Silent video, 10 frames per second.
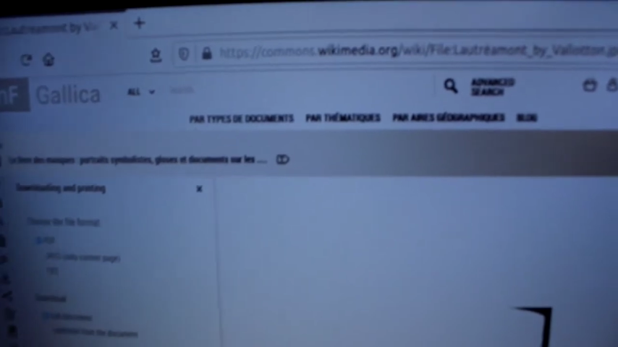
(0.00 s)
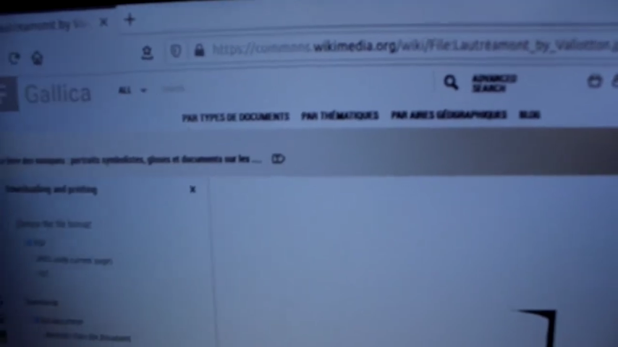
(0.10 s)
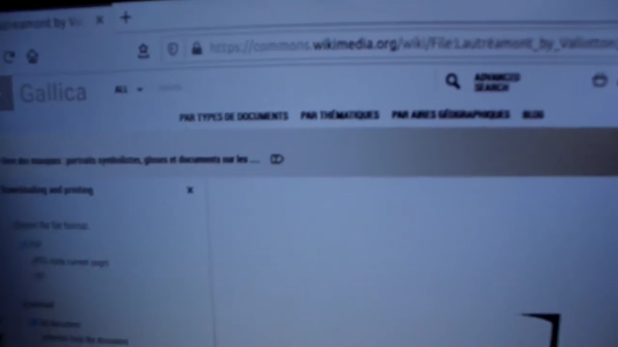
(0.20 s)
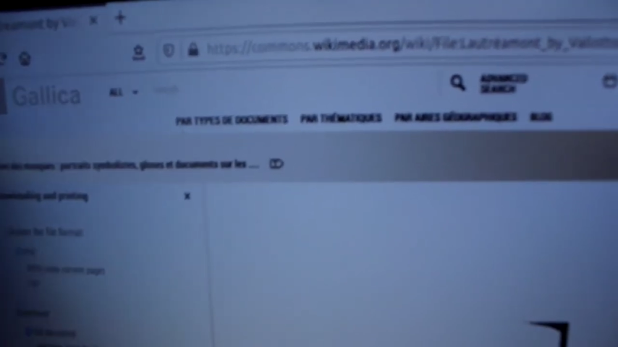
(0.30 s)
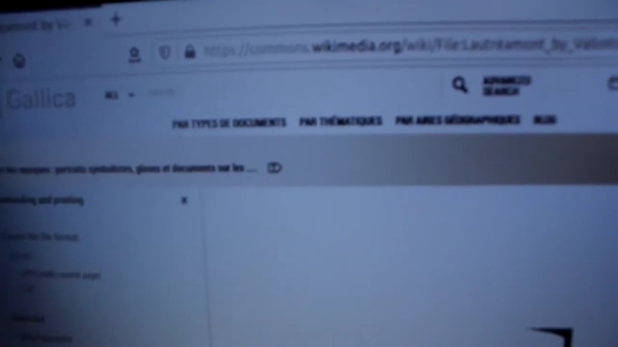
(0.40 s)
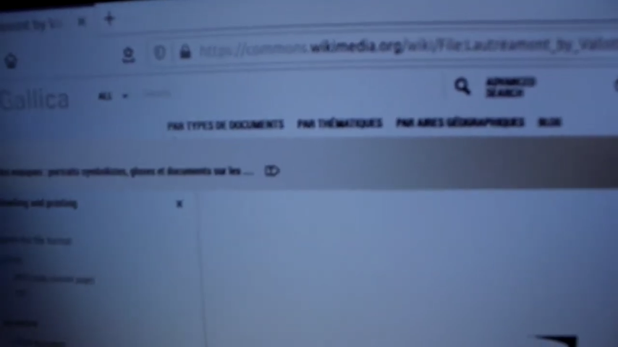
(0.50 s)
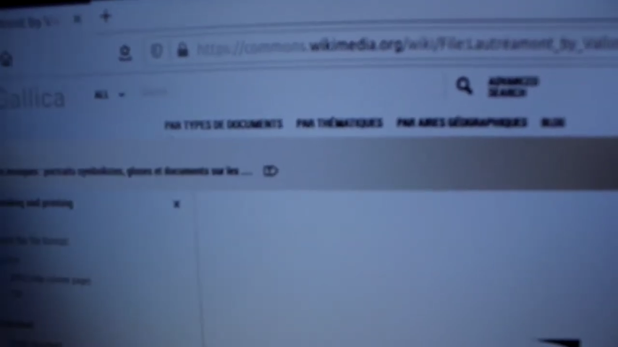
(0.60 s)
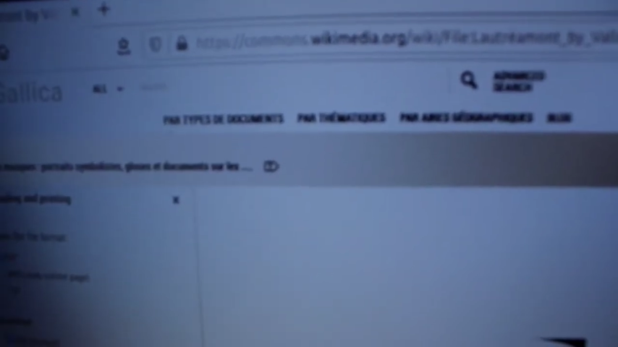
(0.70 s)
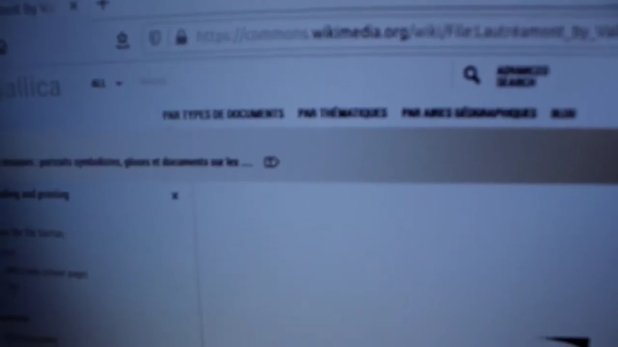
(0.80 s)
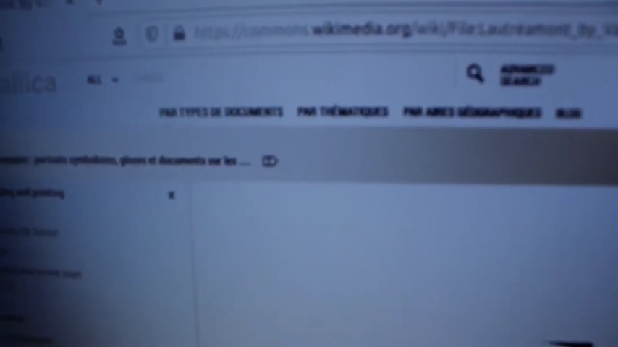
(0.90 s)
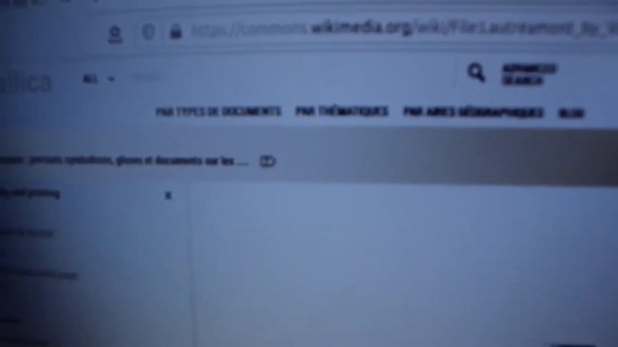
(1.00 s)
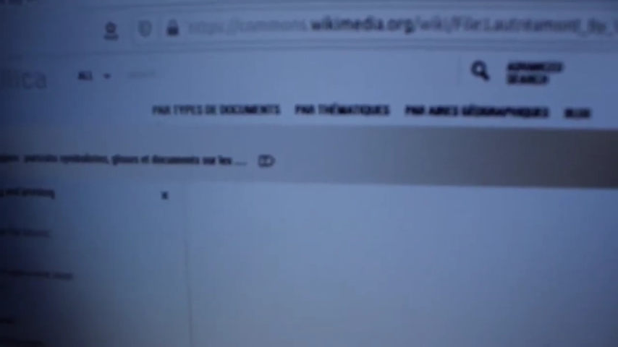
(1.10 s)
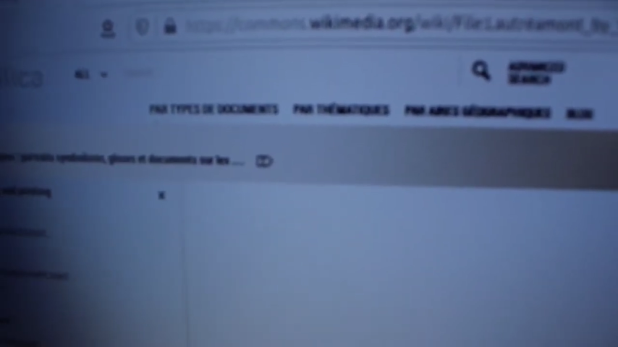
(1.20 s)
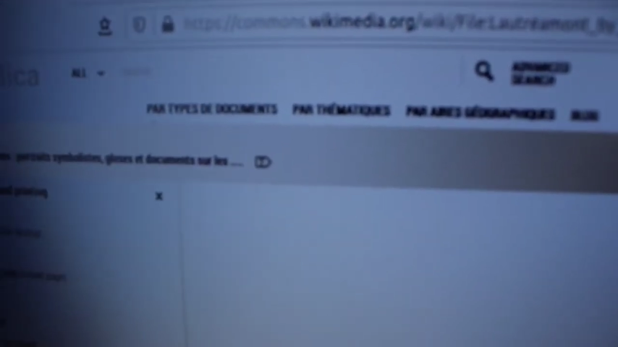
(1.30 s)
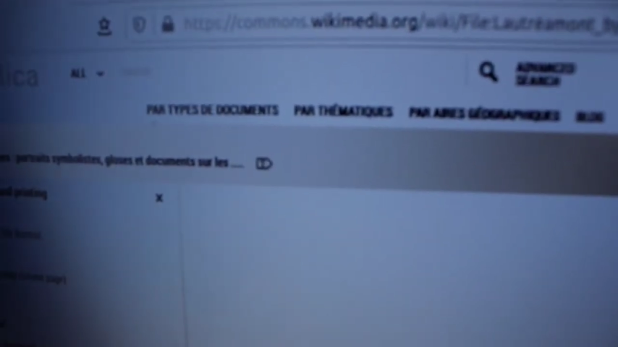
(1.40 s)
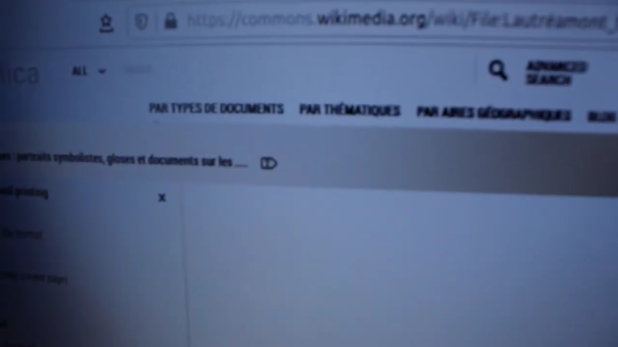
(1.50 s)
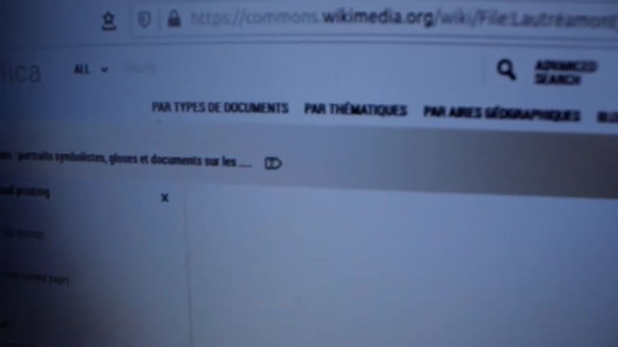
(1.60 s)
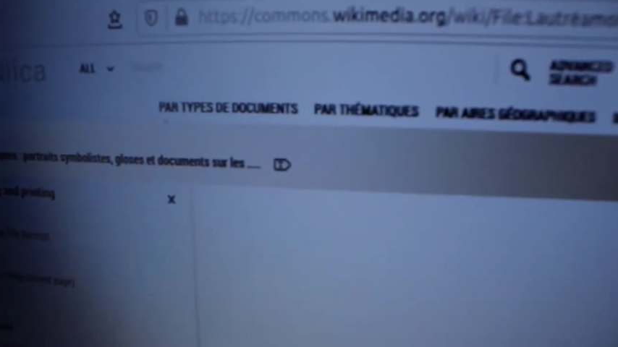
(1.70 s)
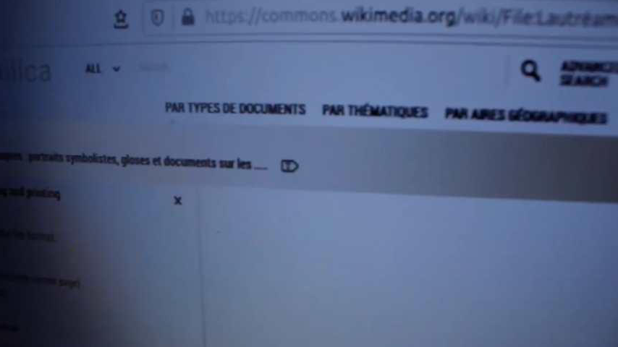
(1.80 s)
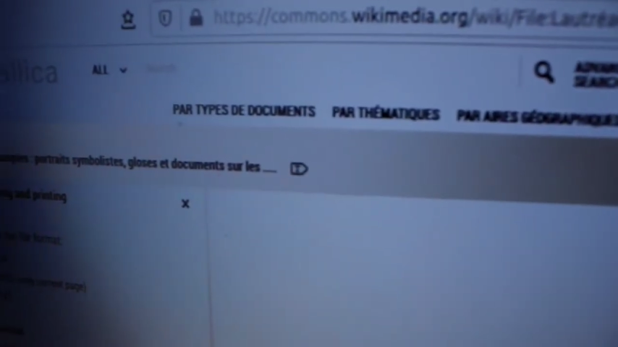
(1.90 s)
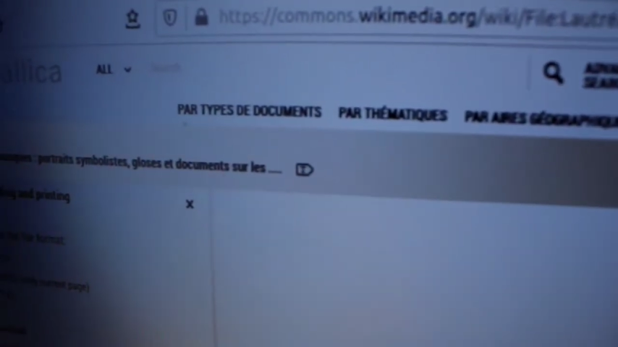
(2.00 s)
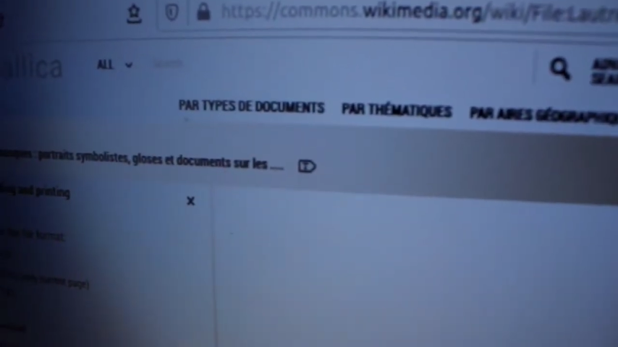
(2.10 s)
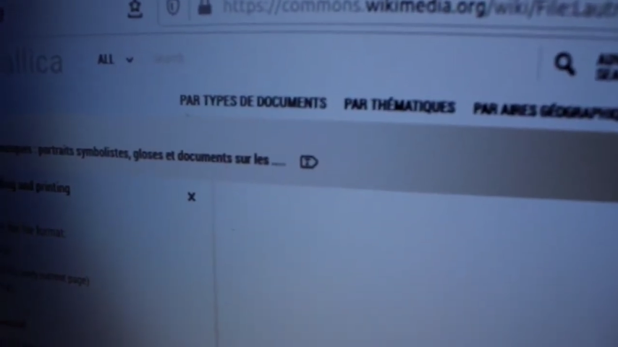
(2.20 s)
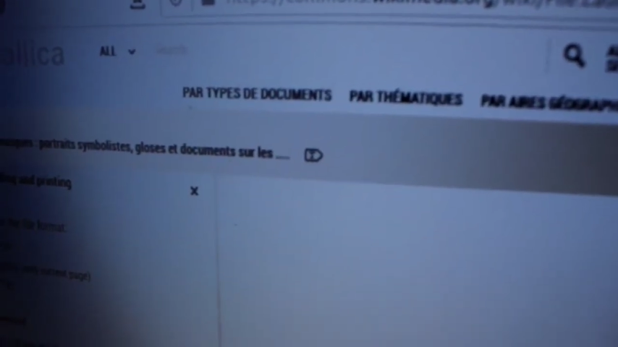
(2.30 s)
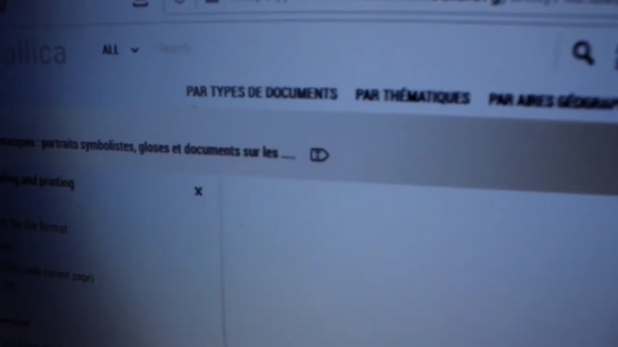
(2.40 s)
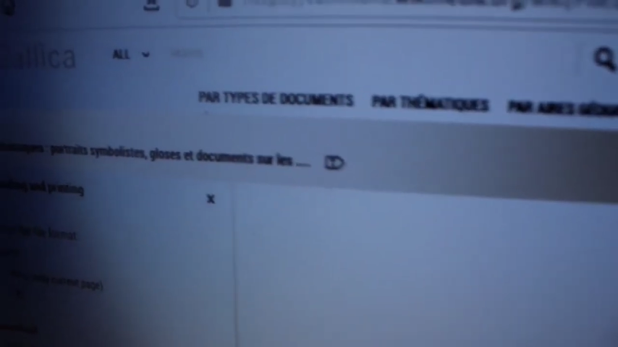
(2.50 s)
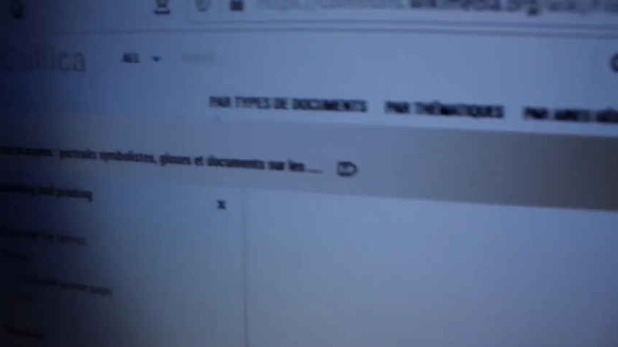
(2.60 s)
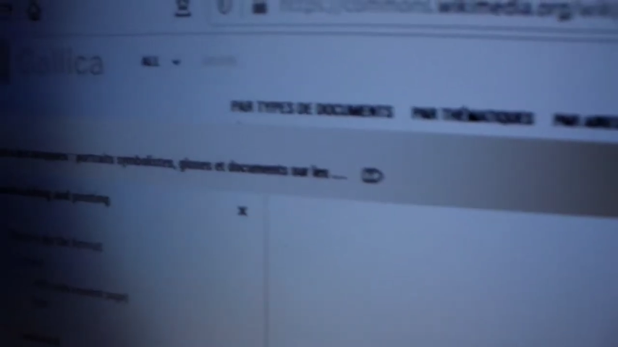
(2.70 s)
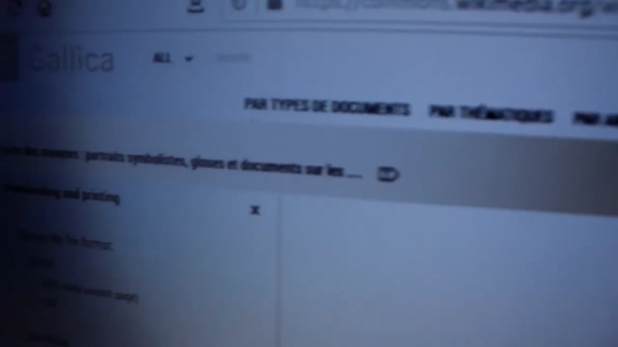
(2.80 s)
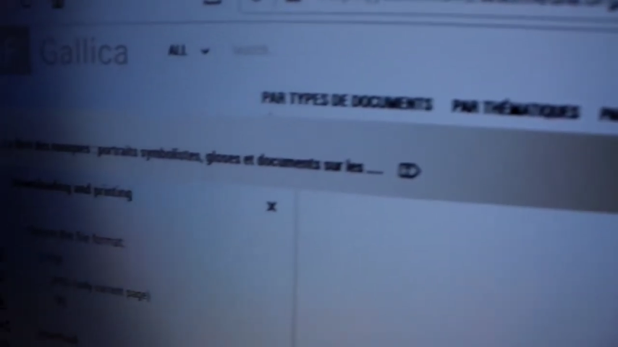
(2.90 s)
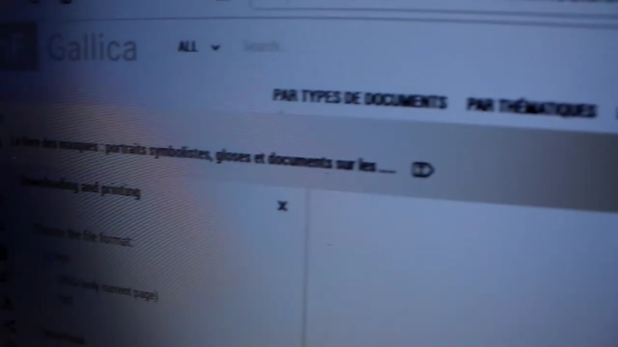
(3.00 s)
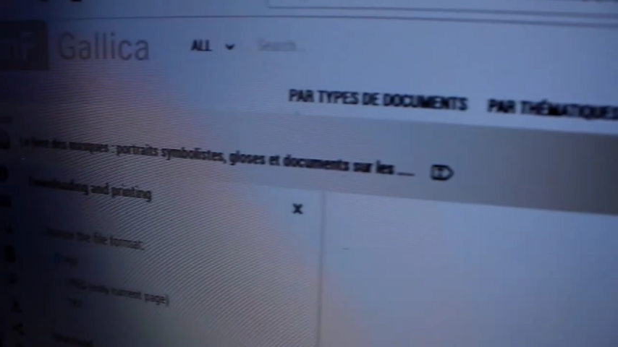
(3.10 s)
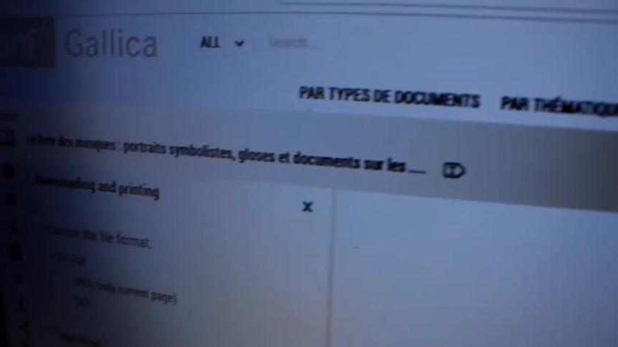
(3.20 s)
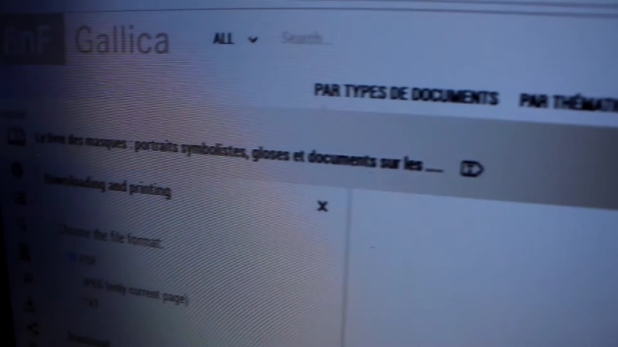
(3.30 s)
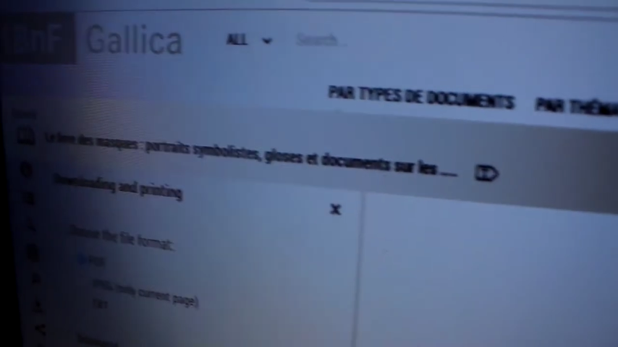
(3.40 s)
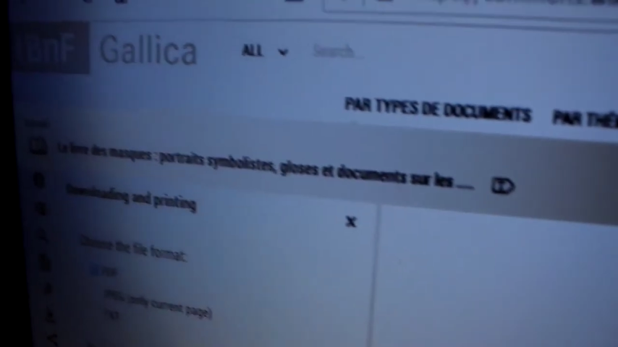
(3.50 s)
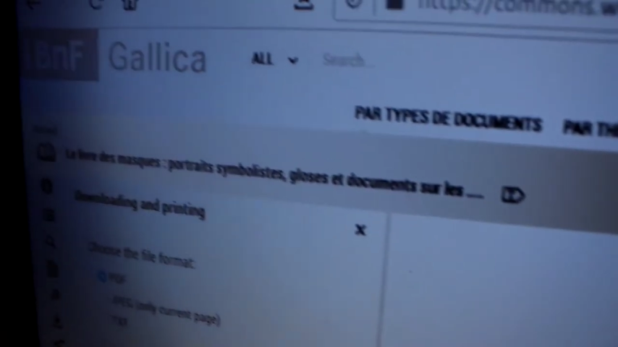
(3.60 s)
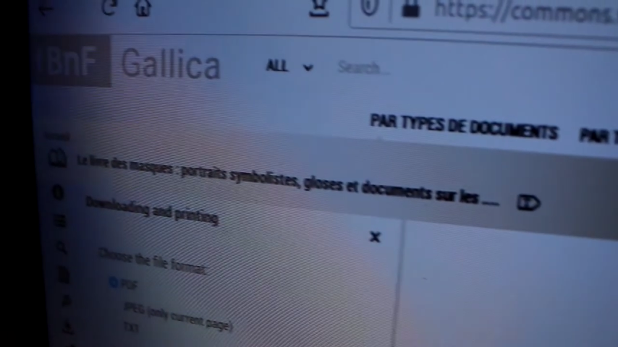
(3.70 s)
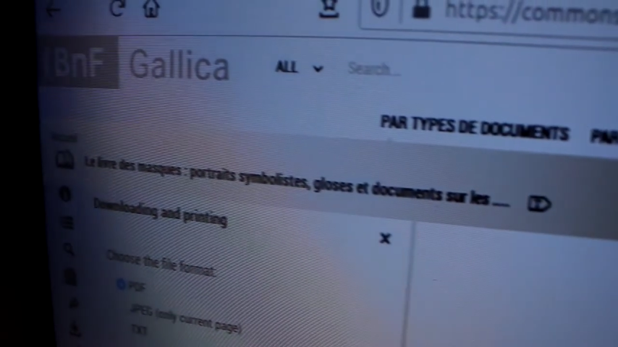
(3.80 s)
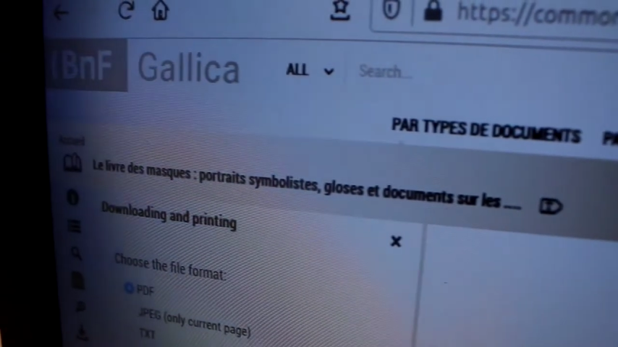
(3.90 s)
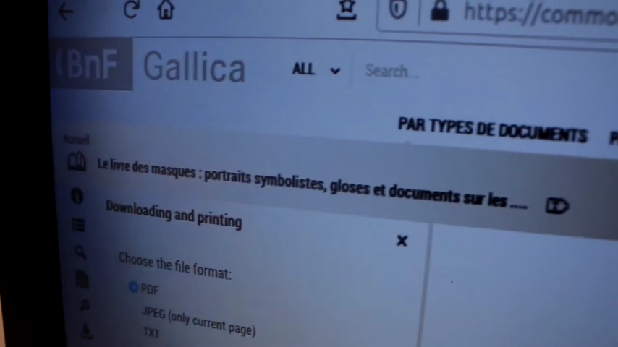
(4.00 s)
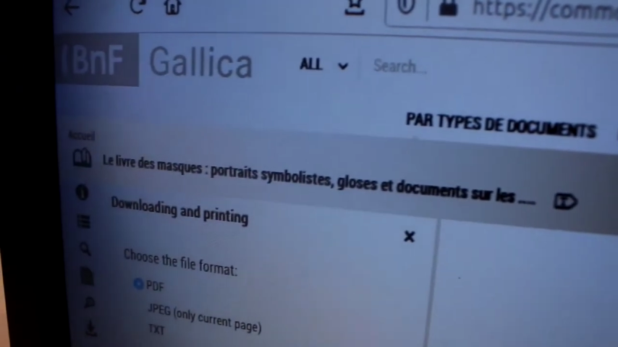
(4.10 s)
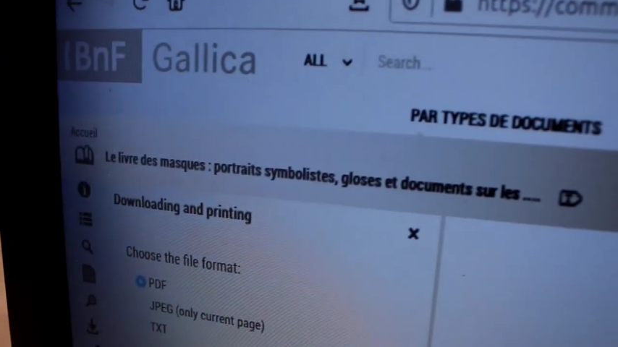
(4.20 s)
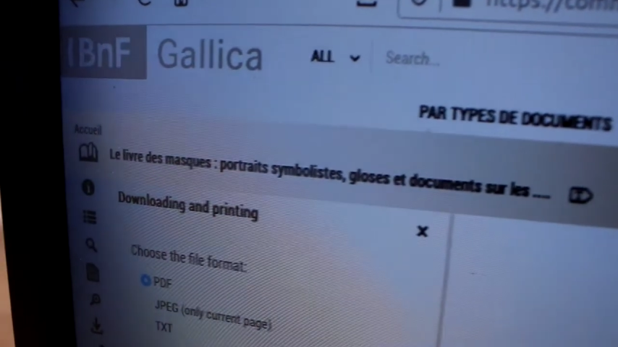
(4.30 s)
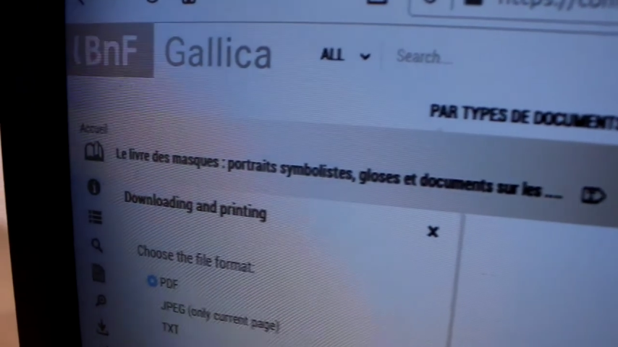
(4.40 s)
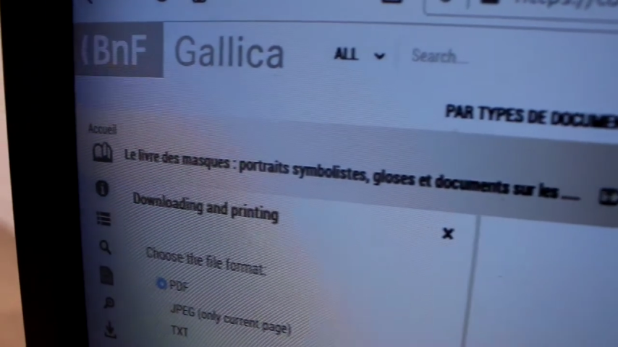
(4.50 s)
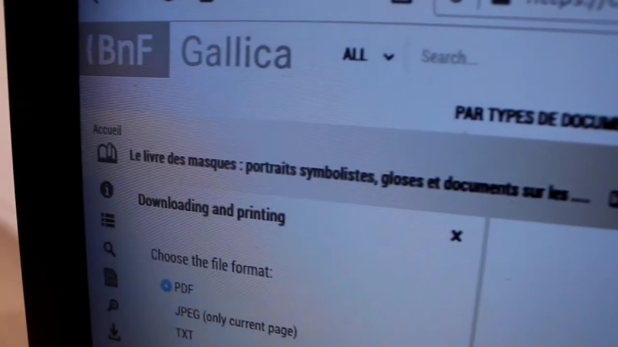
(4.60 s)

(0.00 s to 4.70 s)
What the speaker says: No face is visible, so there are no lips to read.